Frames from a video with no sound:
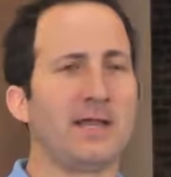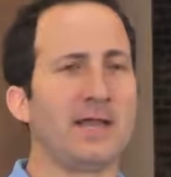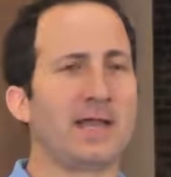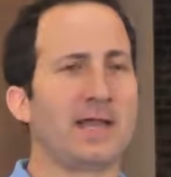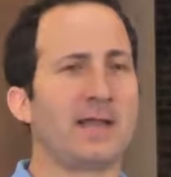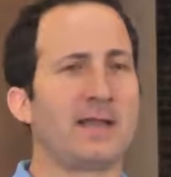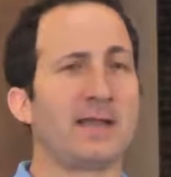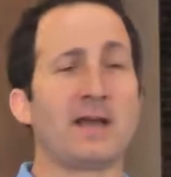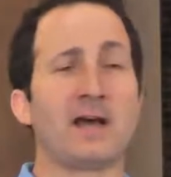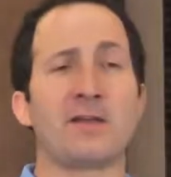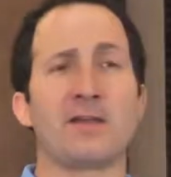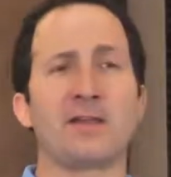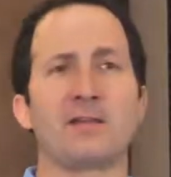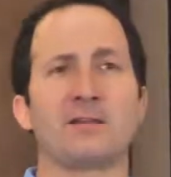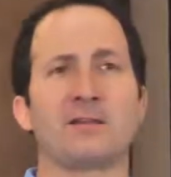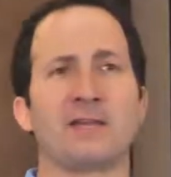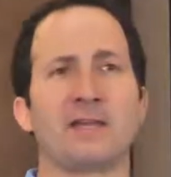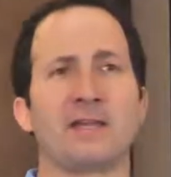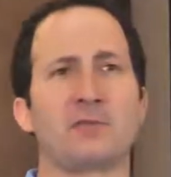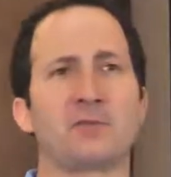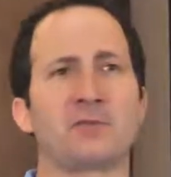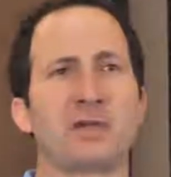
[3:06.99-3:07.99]
And now they use the
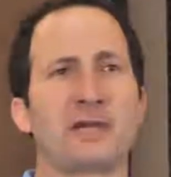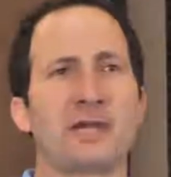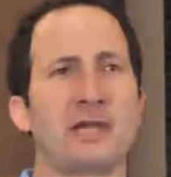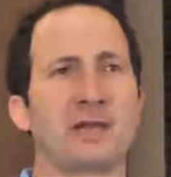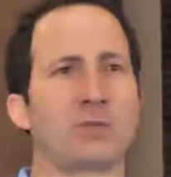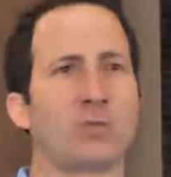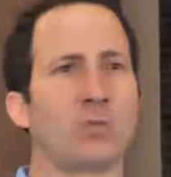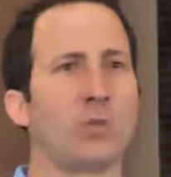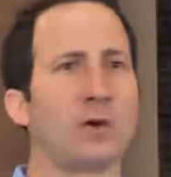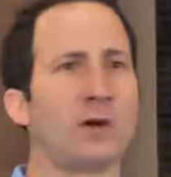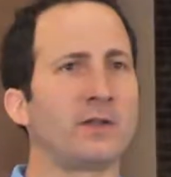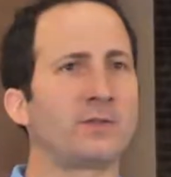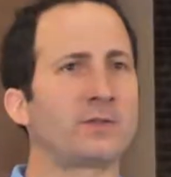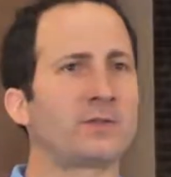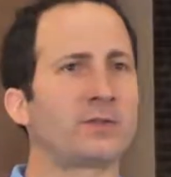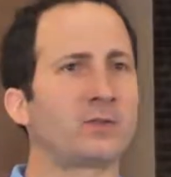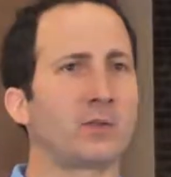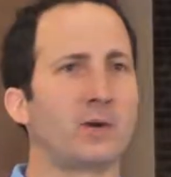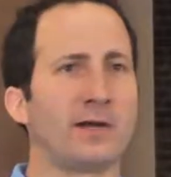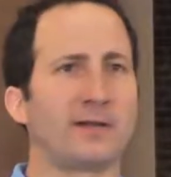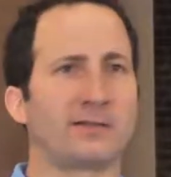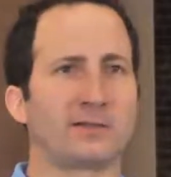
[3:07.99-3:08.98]
HipTrac 1,
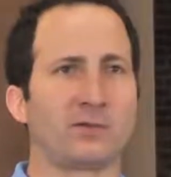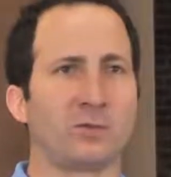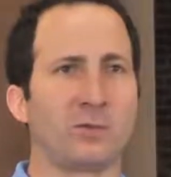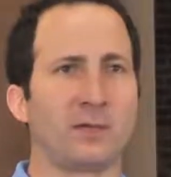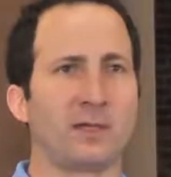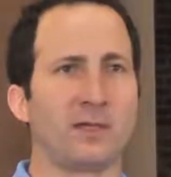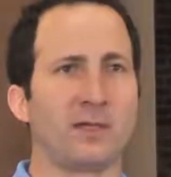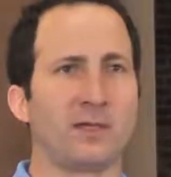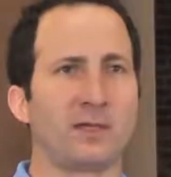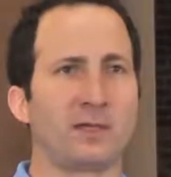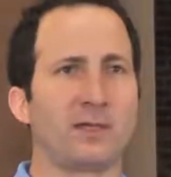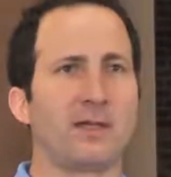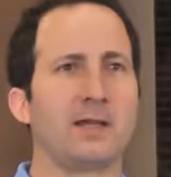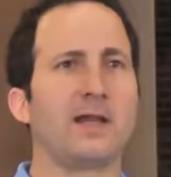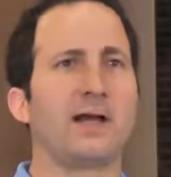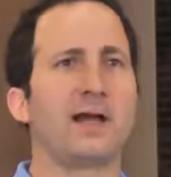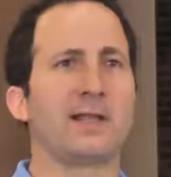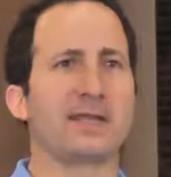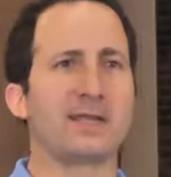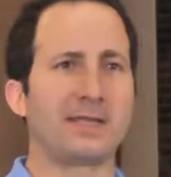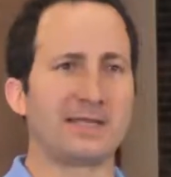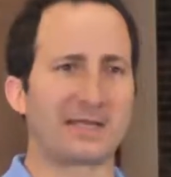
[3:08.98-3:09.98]
2 a week,
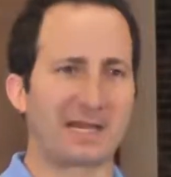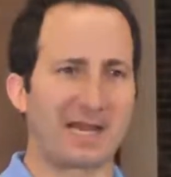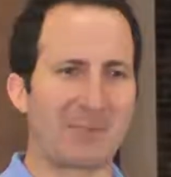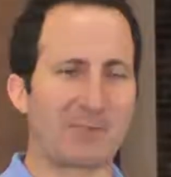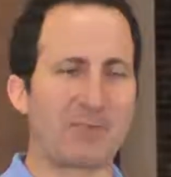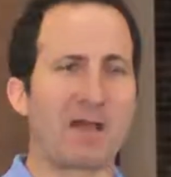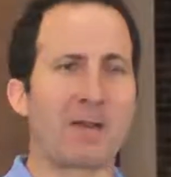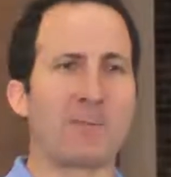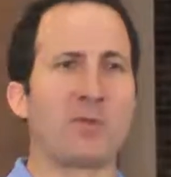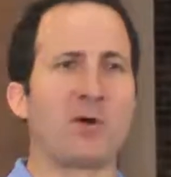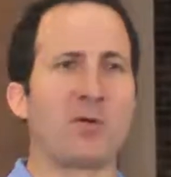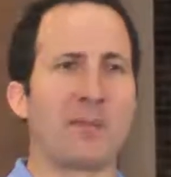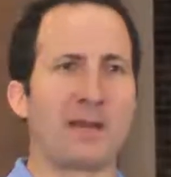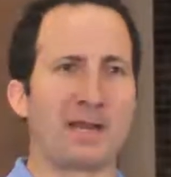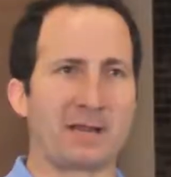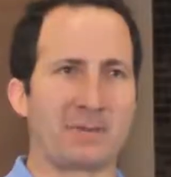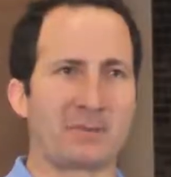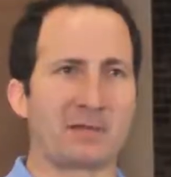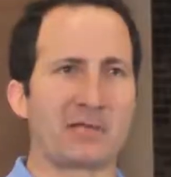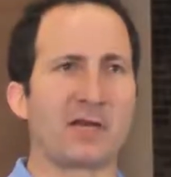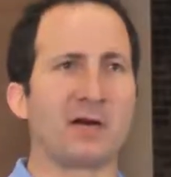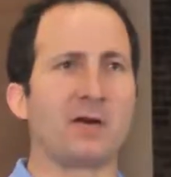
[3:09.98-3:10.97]
again, to keep that
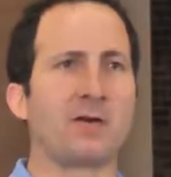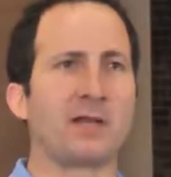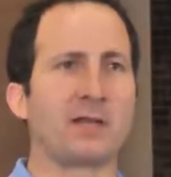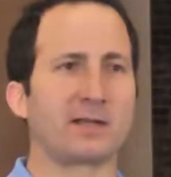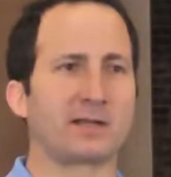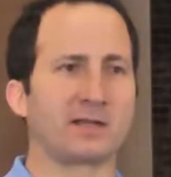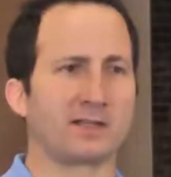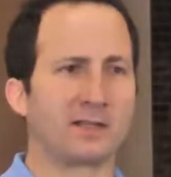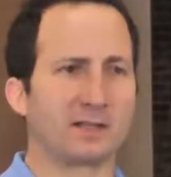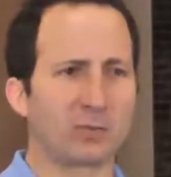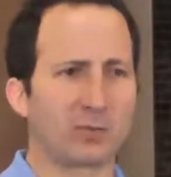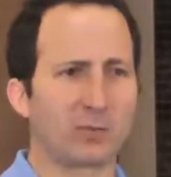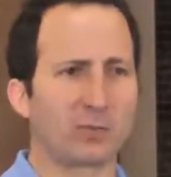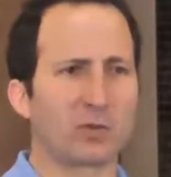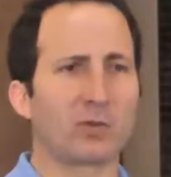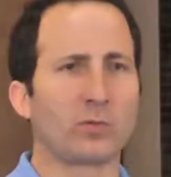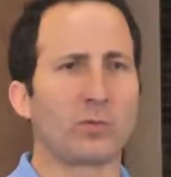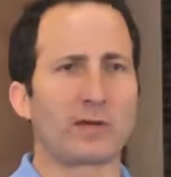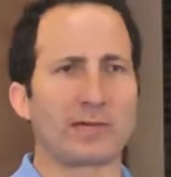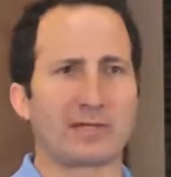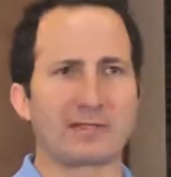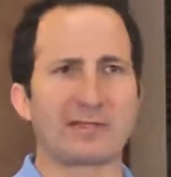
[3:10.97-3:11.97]
momentum going. Because it will
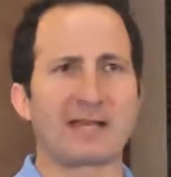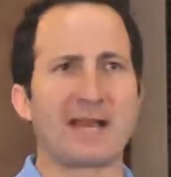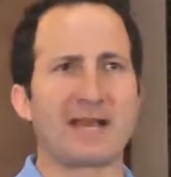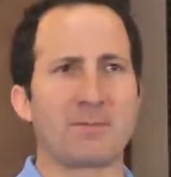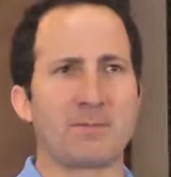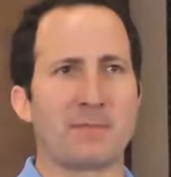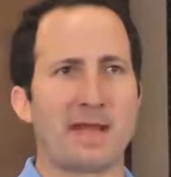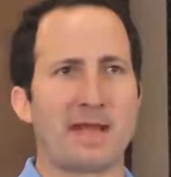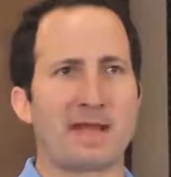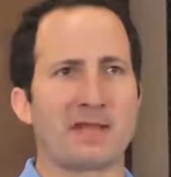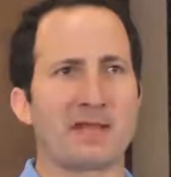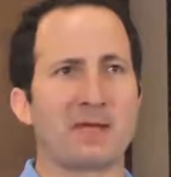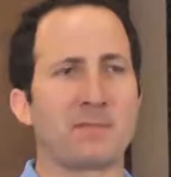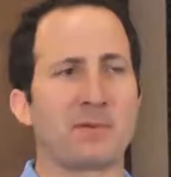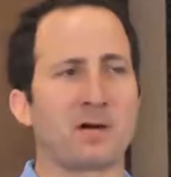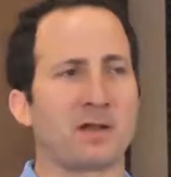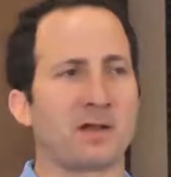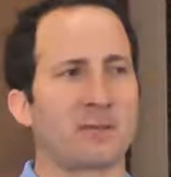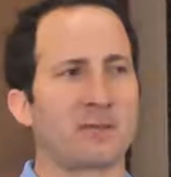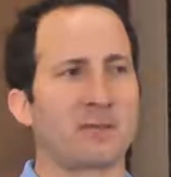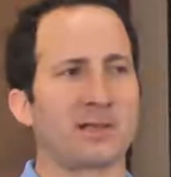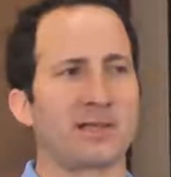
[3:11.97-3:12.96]
want to tighten back up on
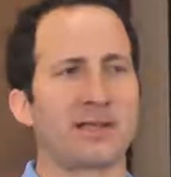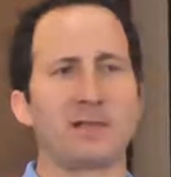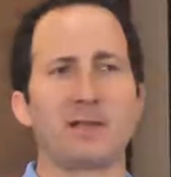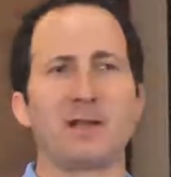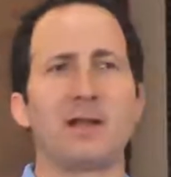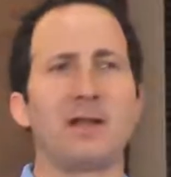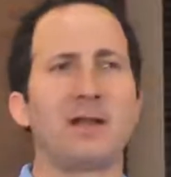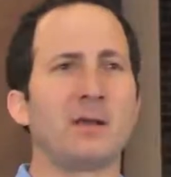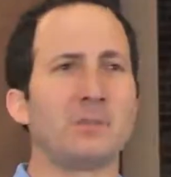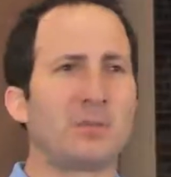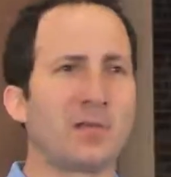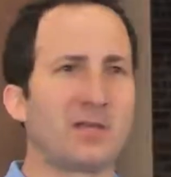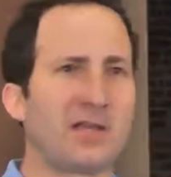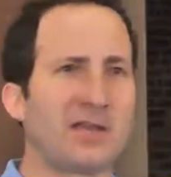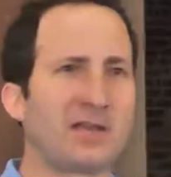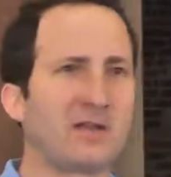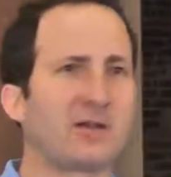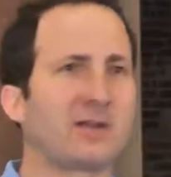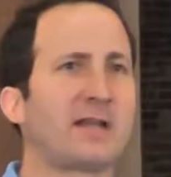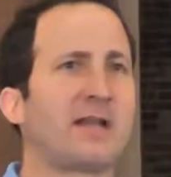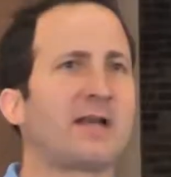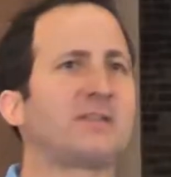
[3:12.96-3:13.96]
them again, but they
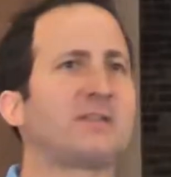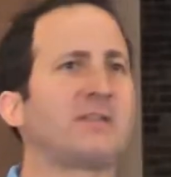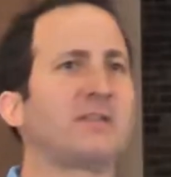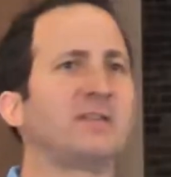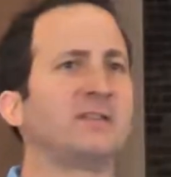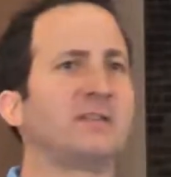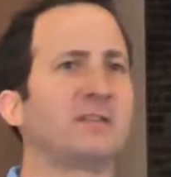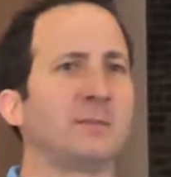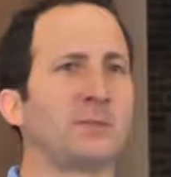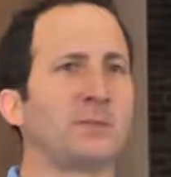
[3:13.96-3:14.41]
don't have to use it